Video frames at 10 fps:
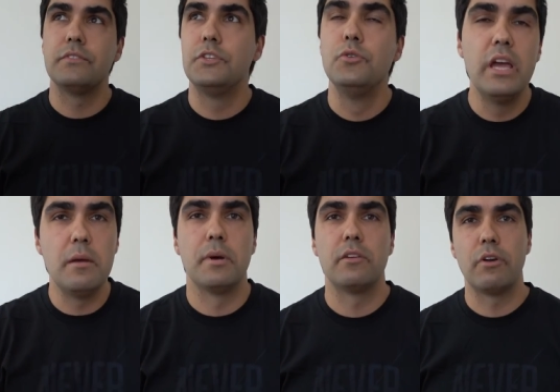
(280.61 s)
you
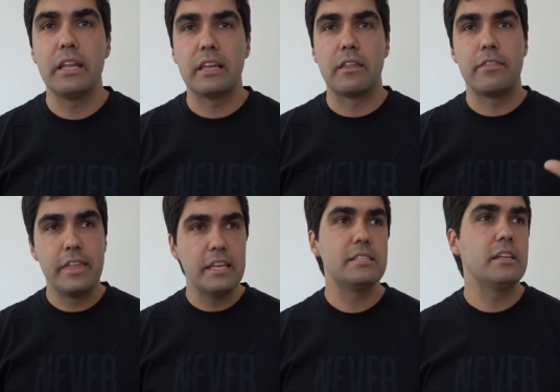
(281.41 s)
name it, right? Like
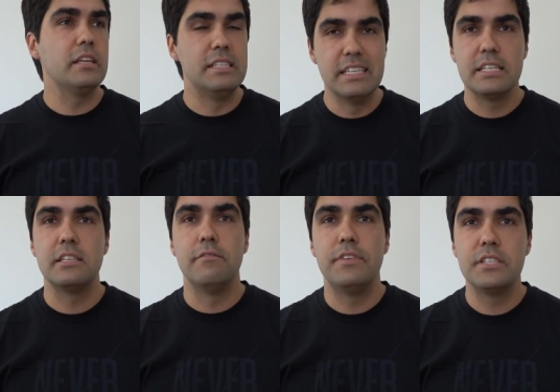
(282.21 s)
things that exist
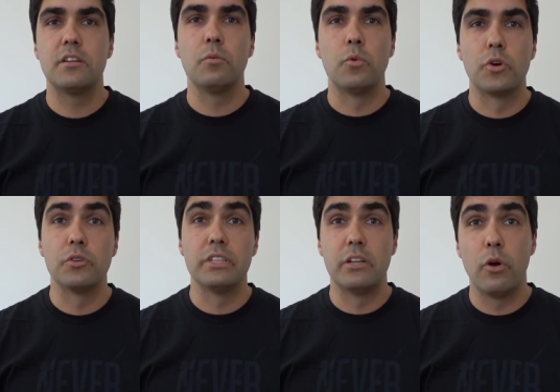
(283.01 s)
in physical
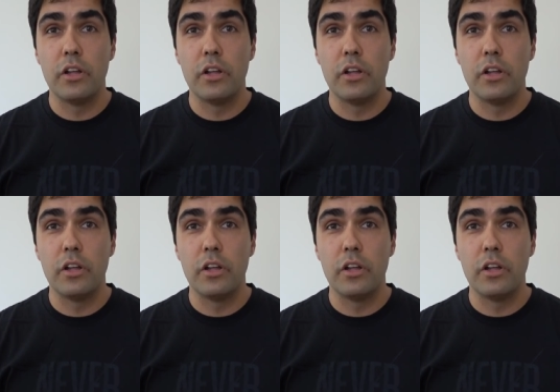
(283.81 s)
world that